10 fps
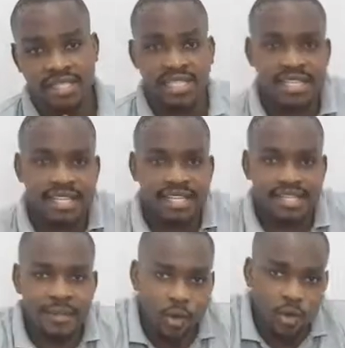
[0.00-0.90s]
Just in
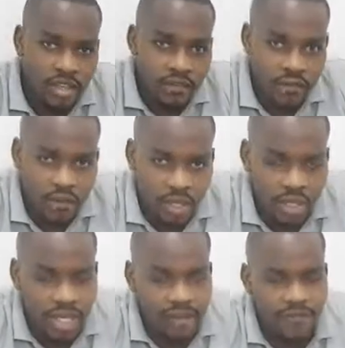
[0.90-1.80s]
case I'm cooking food, I
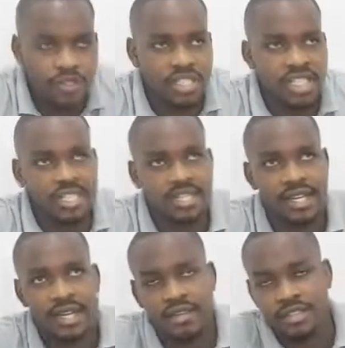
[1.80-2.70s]
would love to test
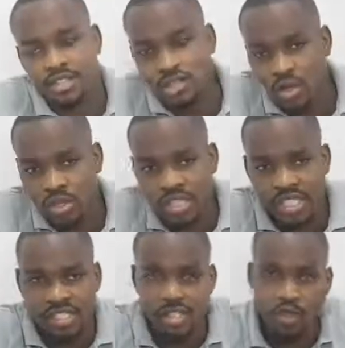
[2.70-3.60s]
the salt.
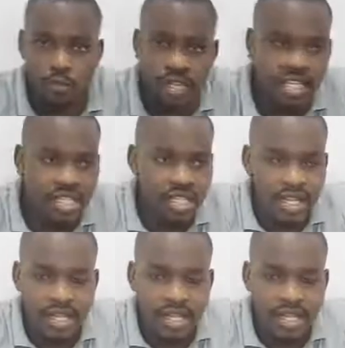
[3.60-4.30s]
Is it too much?